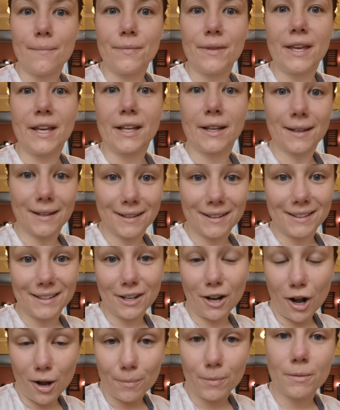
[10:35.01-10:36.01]
it could
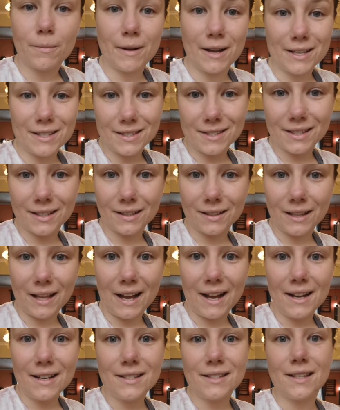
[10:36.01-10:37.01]
compromise the
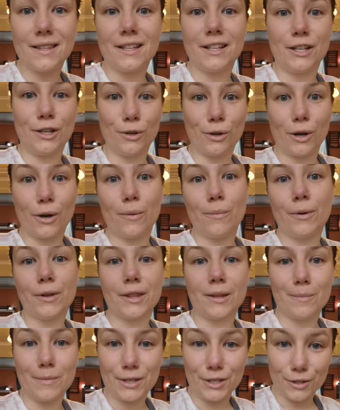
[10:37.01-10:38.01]
glass, and then you go and put
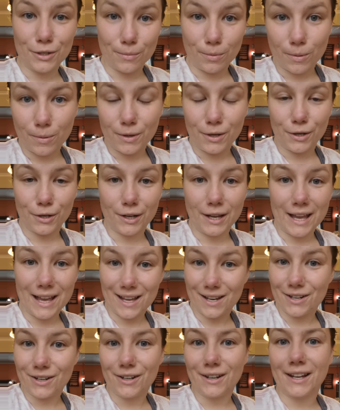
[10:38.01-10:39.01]
them in your
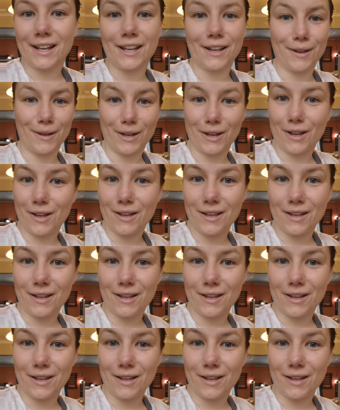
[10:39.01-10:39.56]
canner, it can